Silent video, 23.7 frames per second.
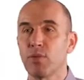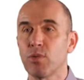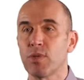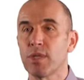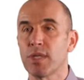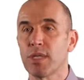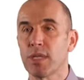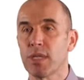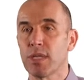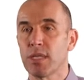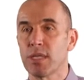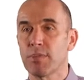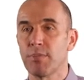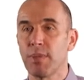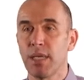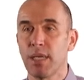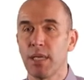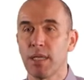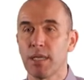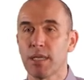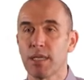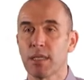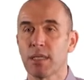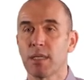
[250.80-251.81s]
to 6
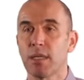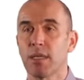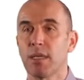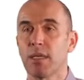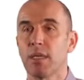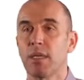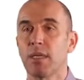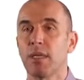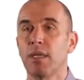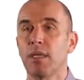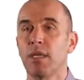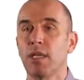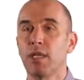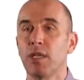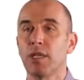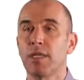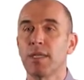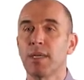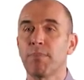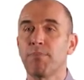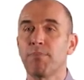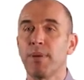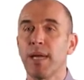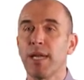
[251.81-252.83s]
minutes. Here
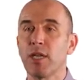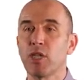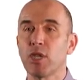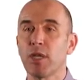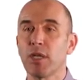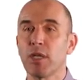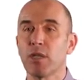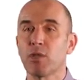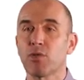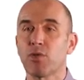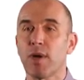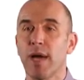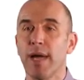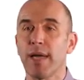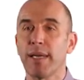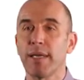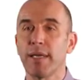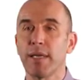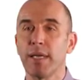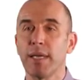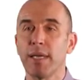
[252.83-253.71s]
the patient trying